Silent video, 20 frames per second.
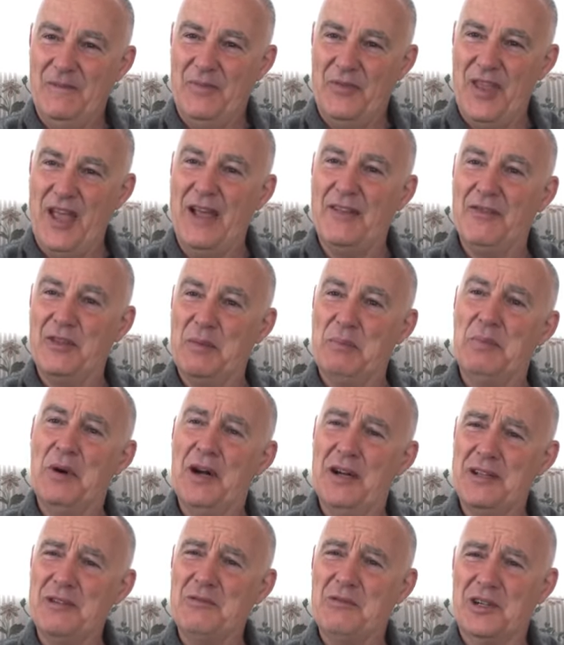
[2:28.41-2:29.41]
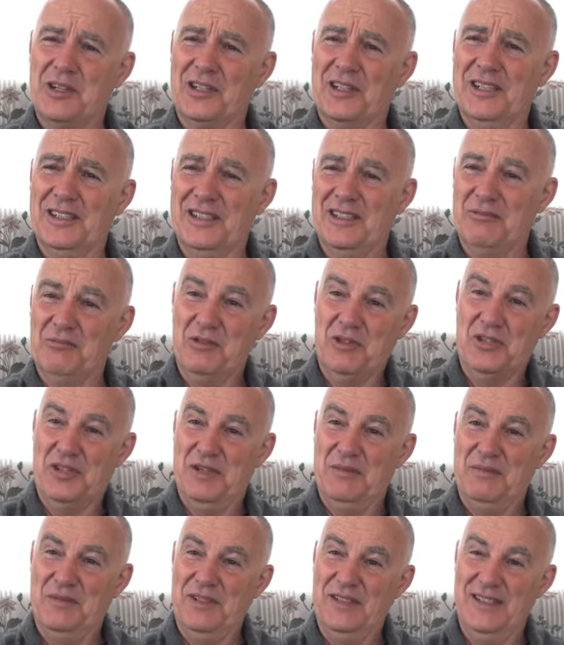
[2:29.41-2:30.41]
that and the body work I did with
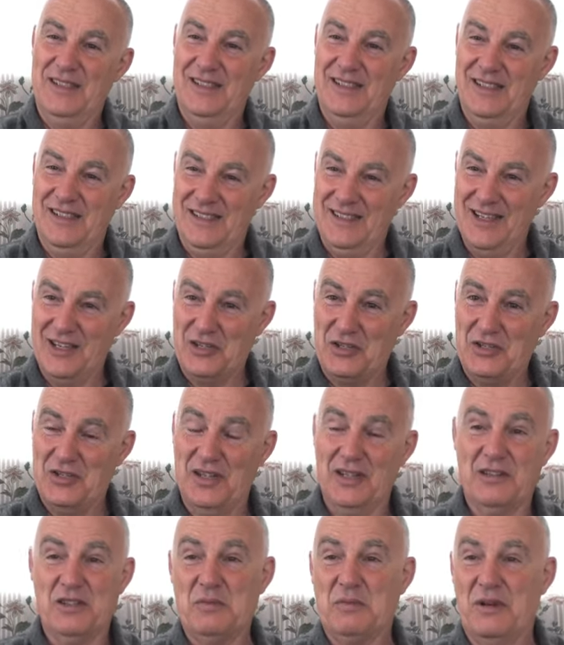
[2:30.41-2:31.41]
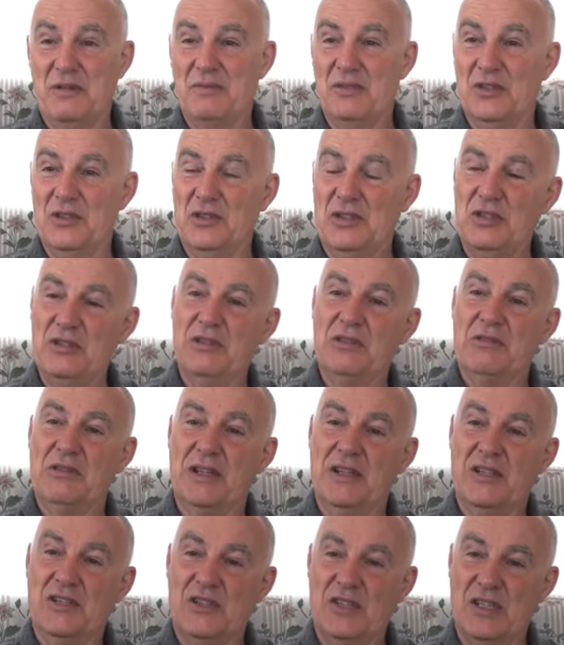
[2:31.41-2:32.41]
somebody yesterday, it's probably the two
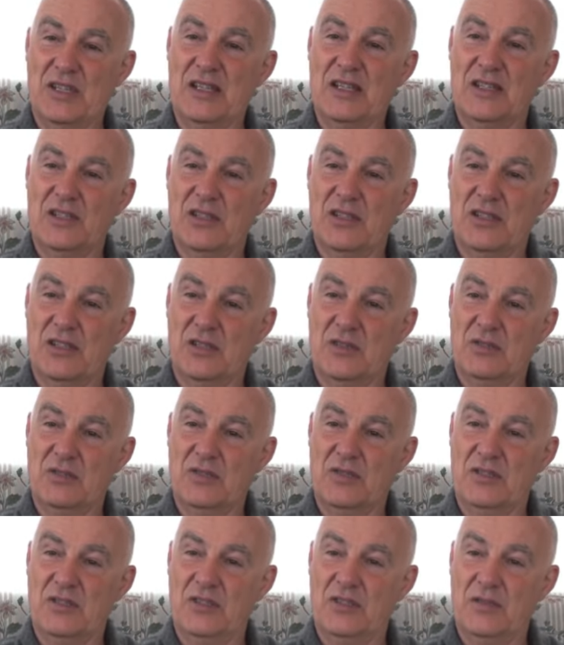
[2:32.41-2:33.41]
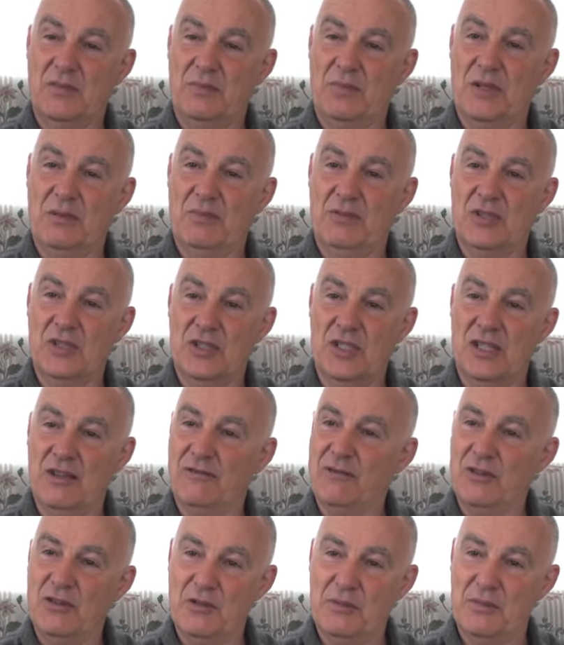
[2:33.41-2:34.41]
greatest things, is people just
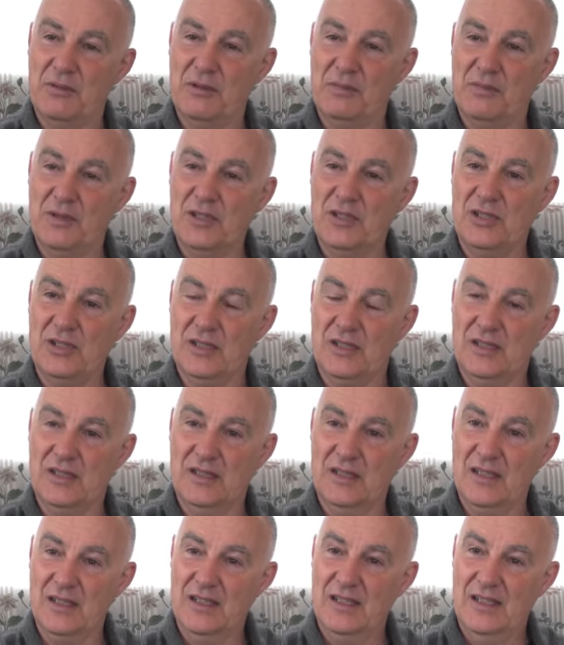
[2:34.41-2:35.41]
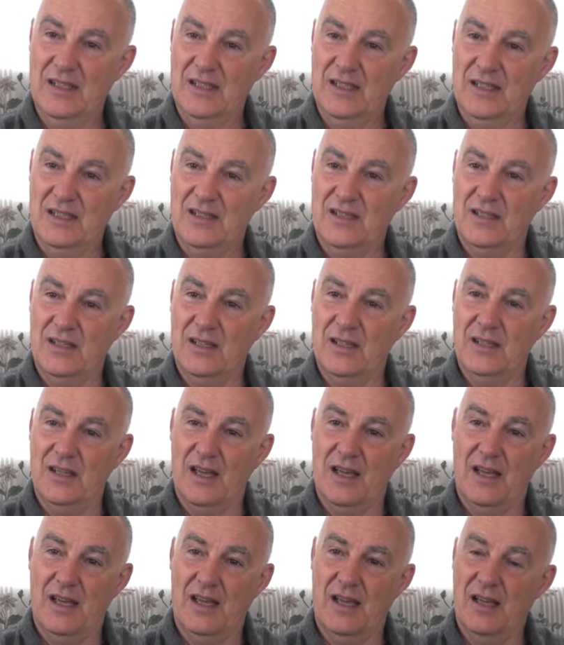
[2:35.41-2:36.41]
giving you permission to
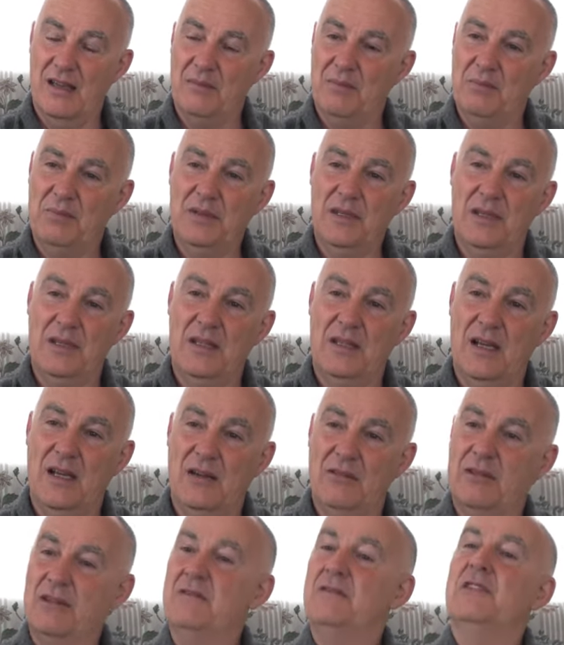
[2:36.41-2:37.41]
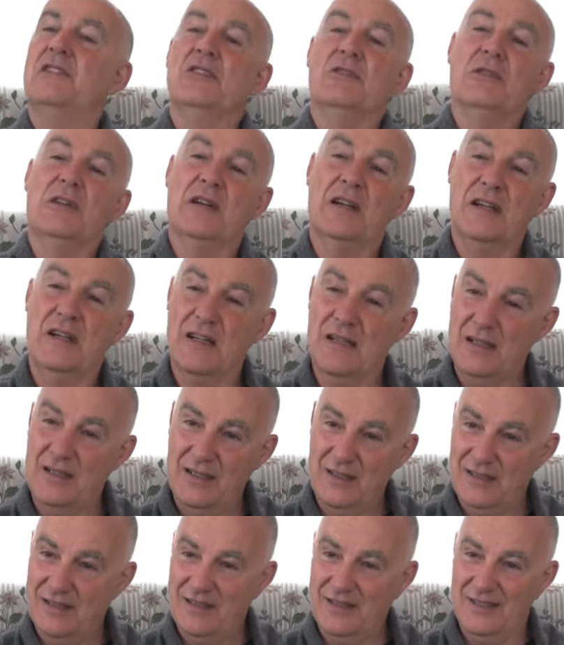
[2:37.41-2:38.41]
be however you are
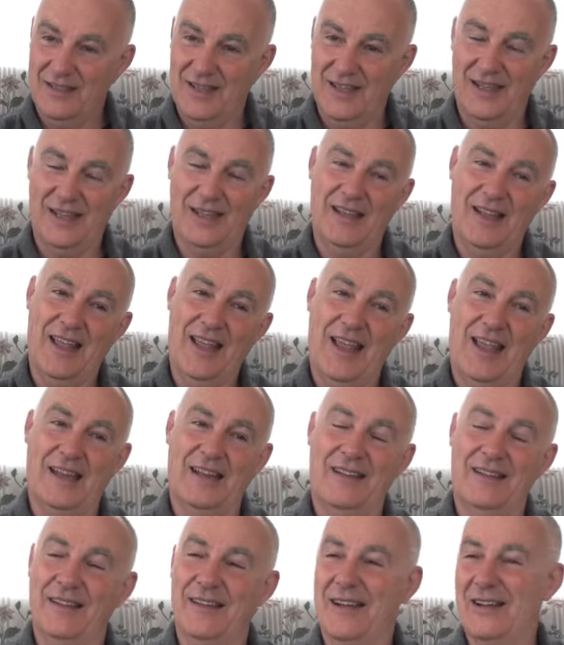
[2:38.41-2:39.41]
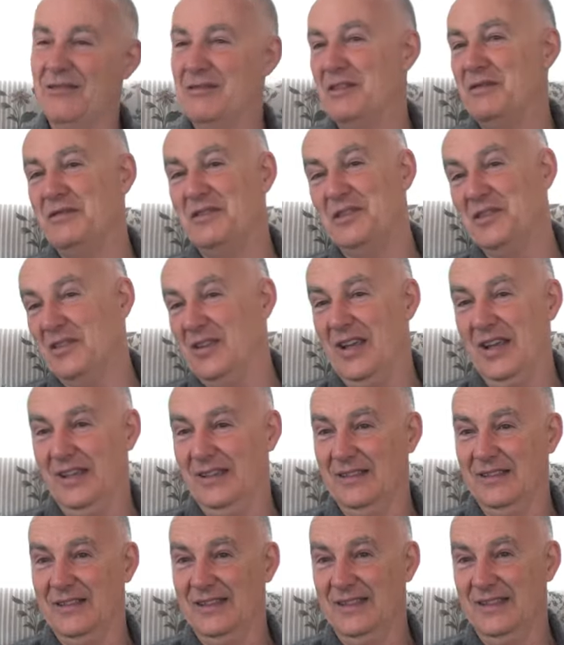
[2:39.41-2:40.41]
and handle it however you
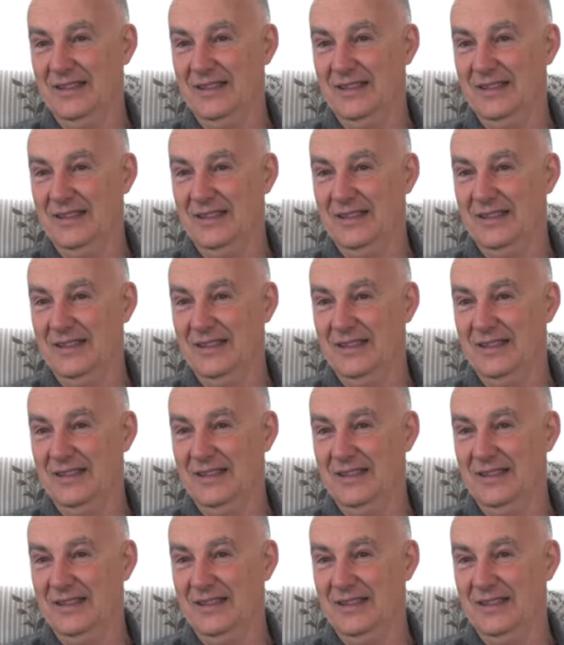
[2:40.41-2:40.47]
handle it.